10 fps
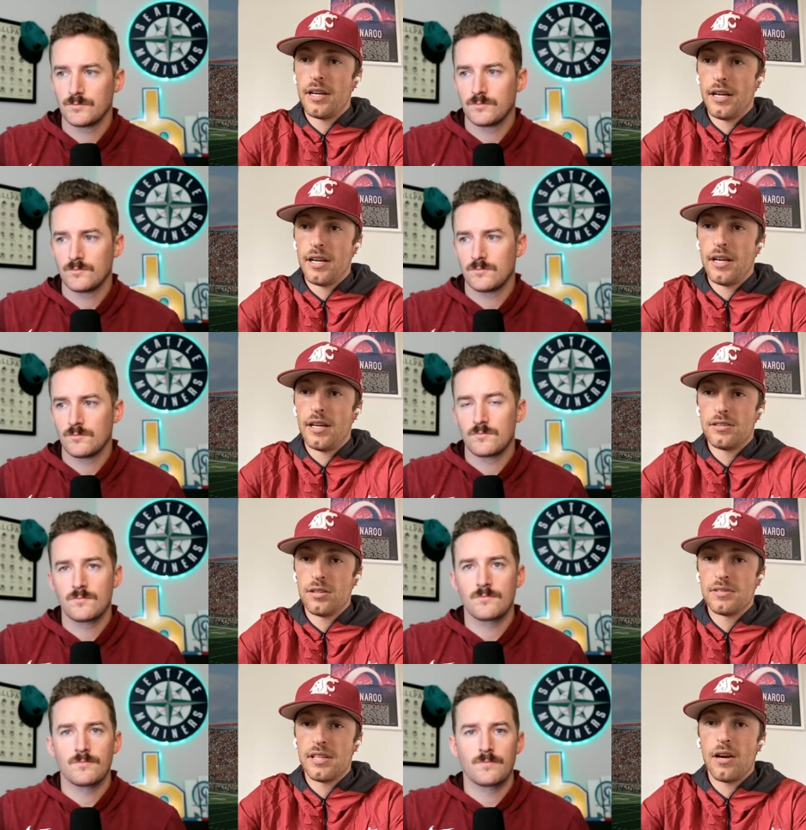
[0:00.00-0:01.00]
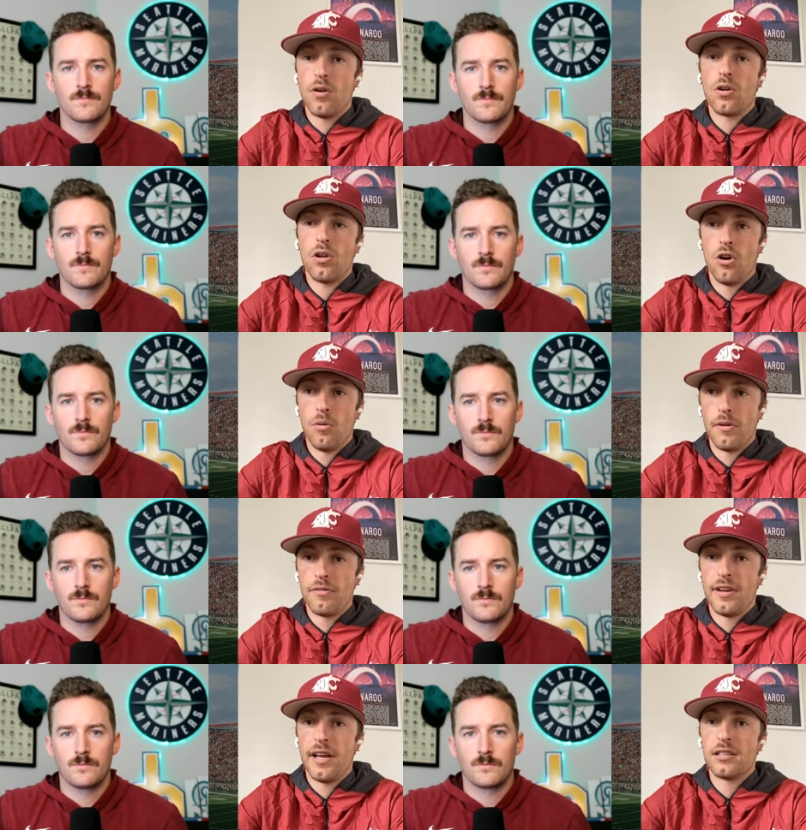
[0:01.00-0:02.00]
Speaker 1: in, in terms of that Oklahoma
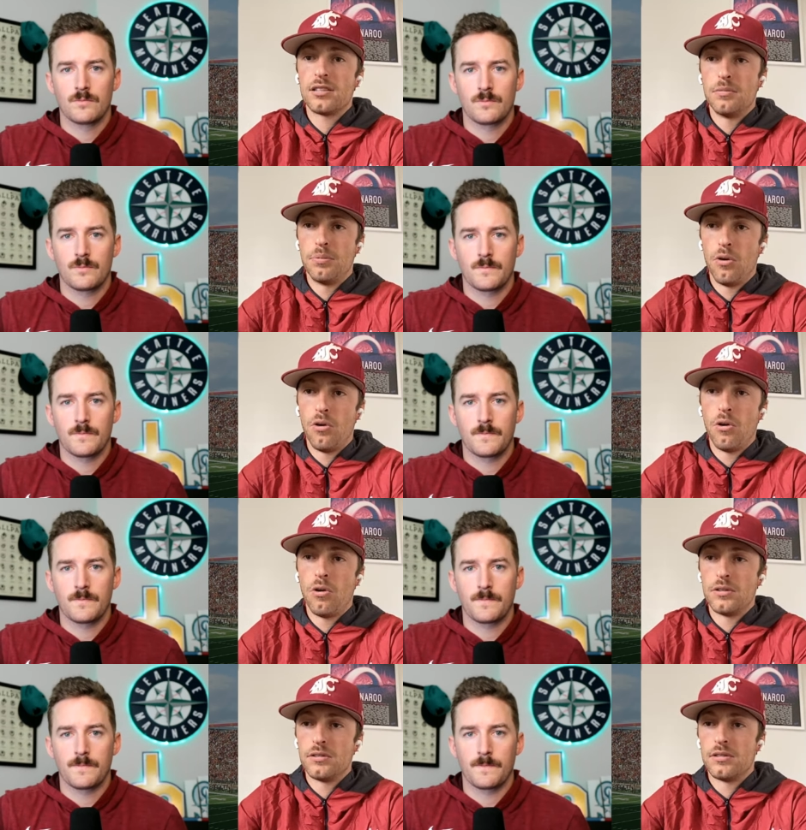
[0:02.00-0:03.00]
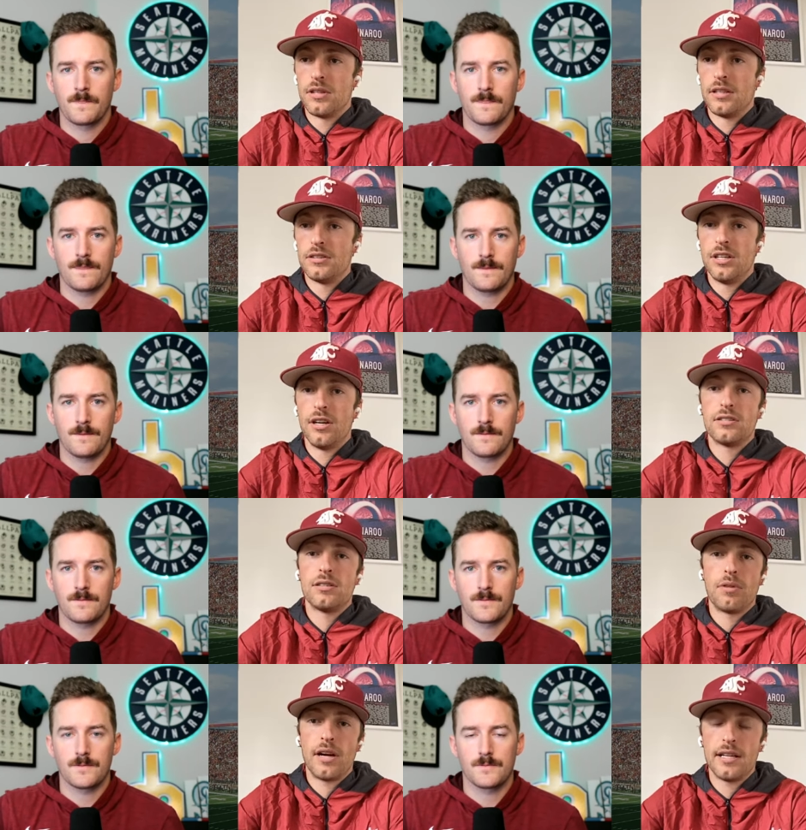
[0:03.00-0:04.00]
Fiesta Bowl and, and Jared
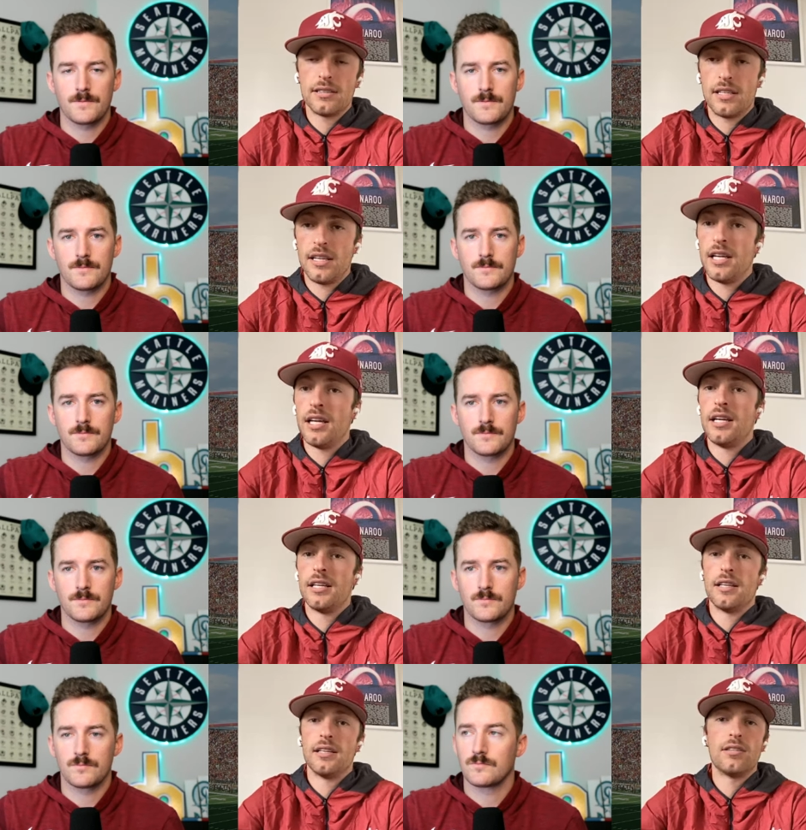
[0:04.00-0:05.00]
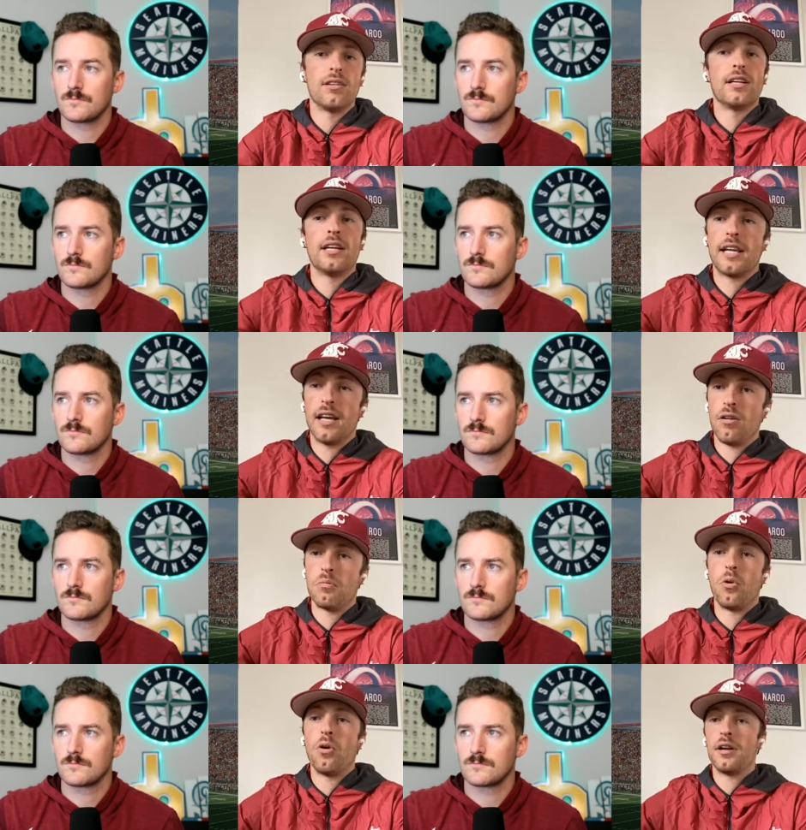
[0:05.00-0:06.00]
Zabransky, and then turned into Kellen
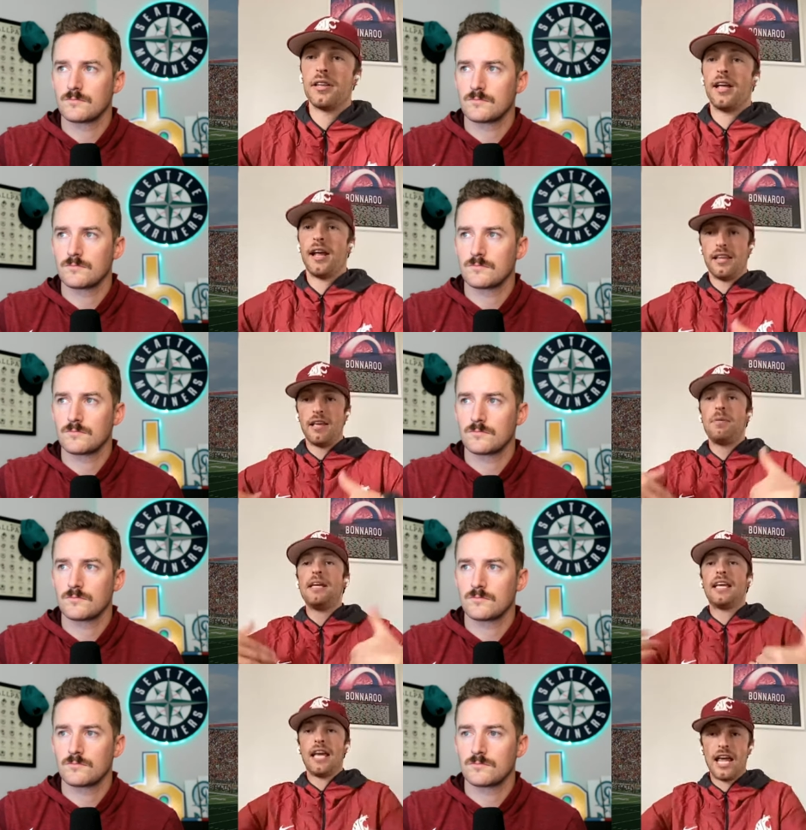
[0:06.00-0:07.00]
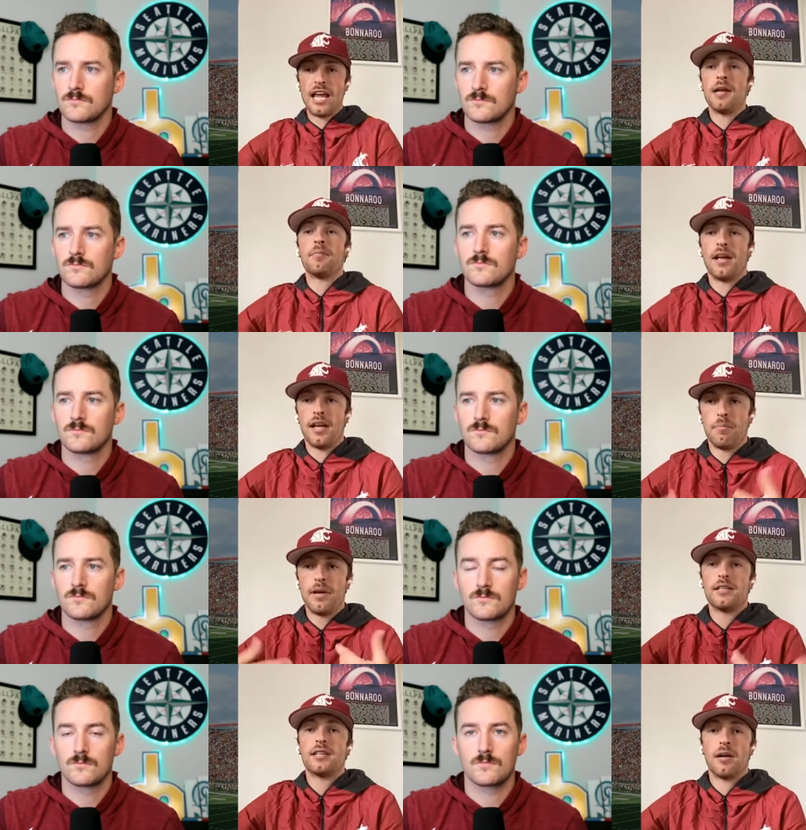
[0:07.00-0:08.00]
Moore, and they and they became a
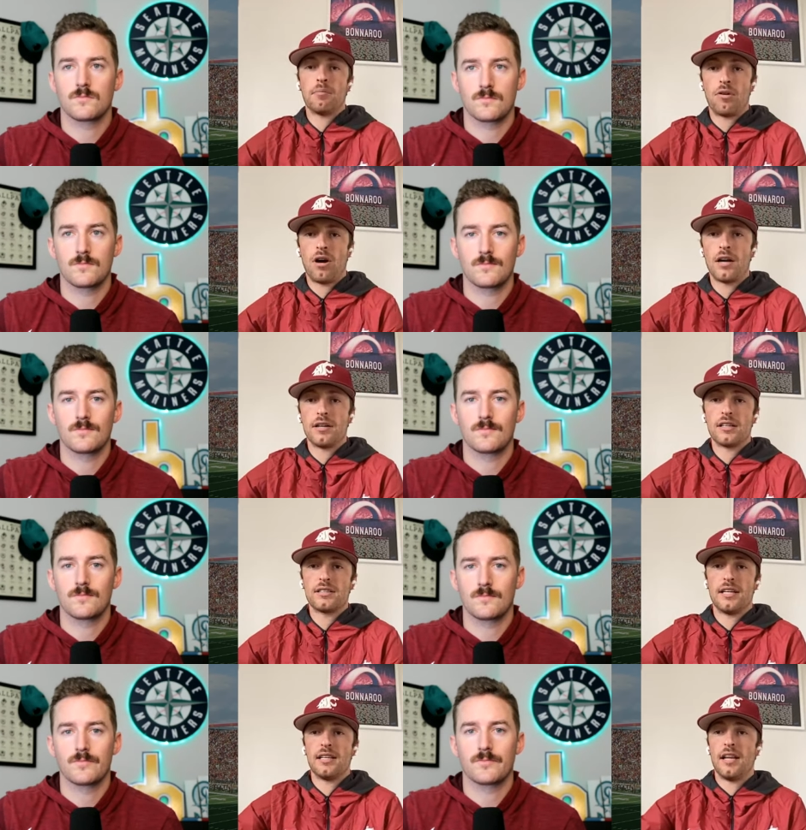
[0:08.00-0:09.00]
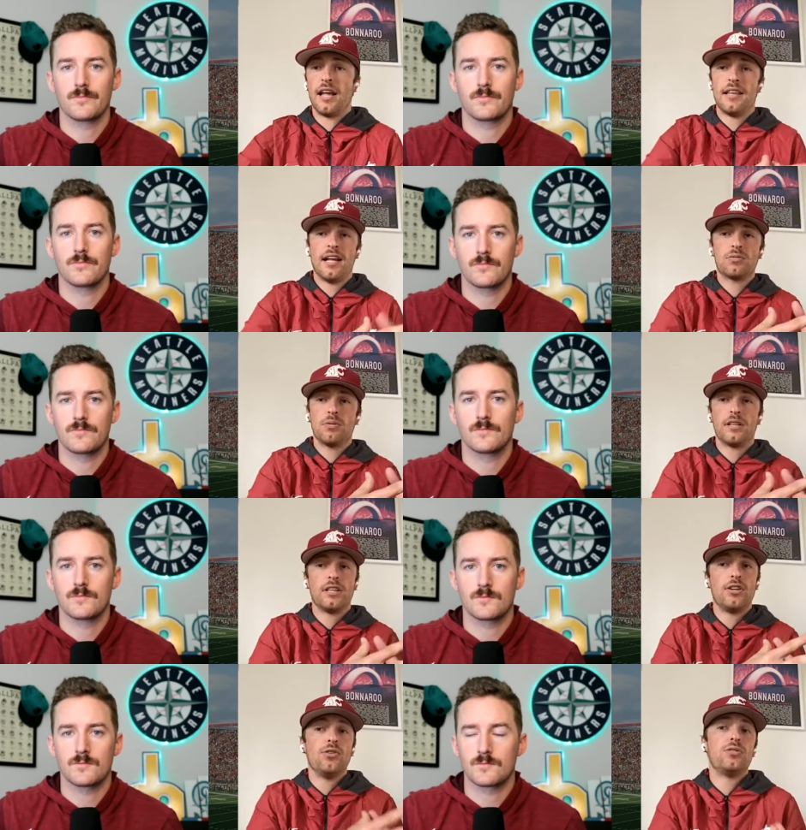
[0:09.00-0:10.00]
big time product. And and that's what
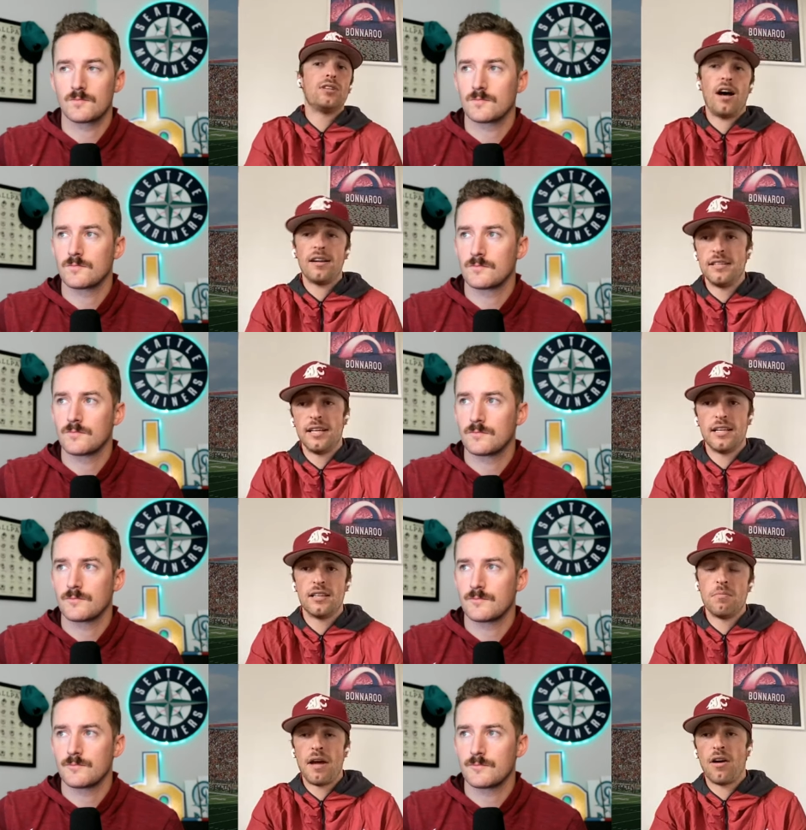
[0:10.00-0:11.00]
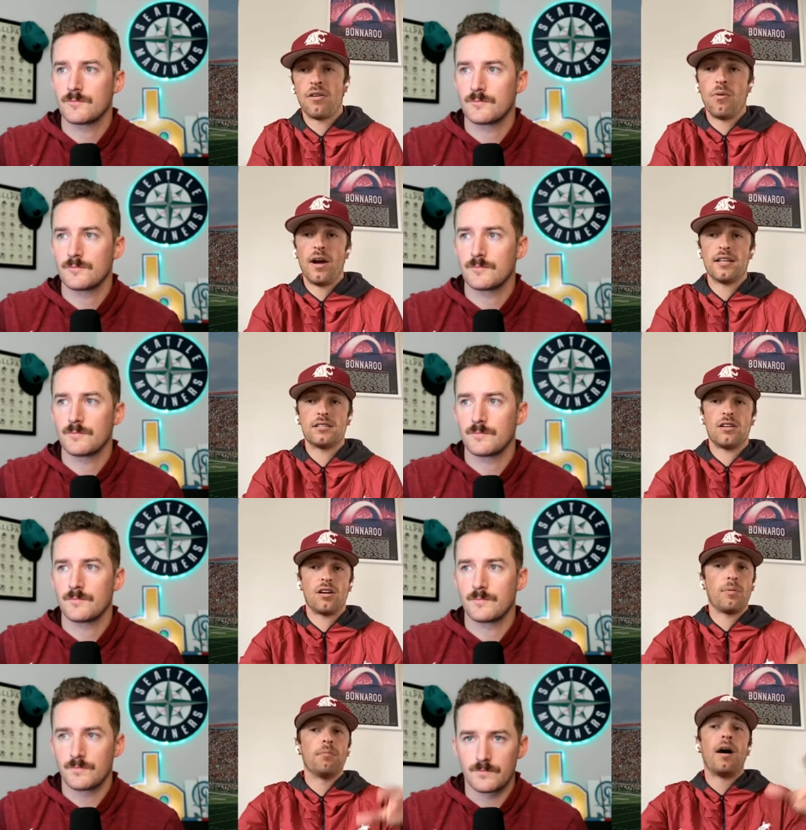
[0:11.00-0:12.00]
Utah did in the Mountain West.
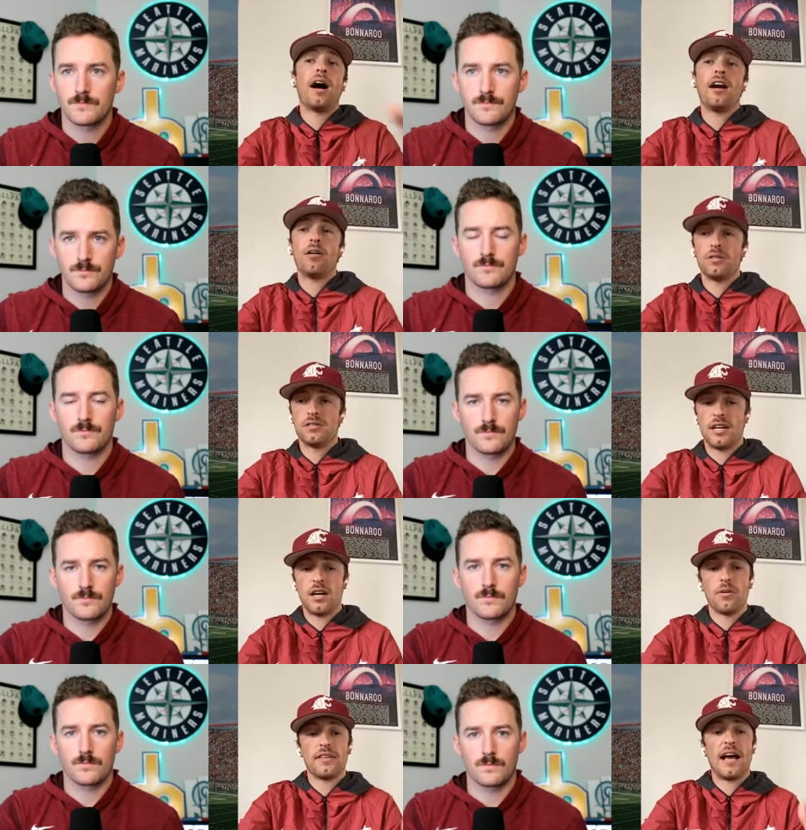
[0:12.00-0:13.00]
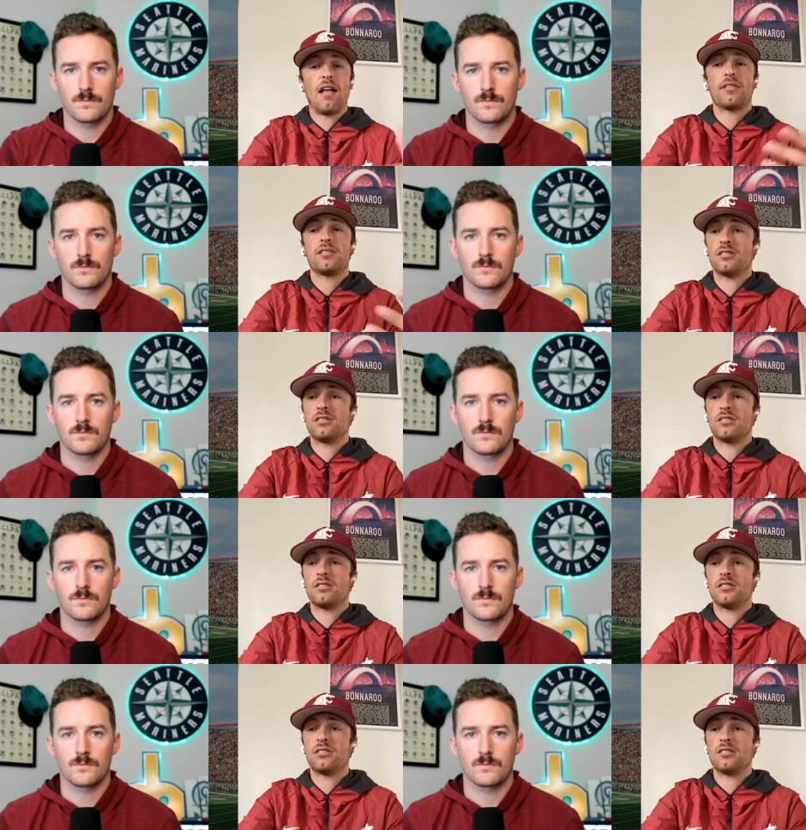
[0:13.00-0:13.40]
Urban Meyer was there with Alex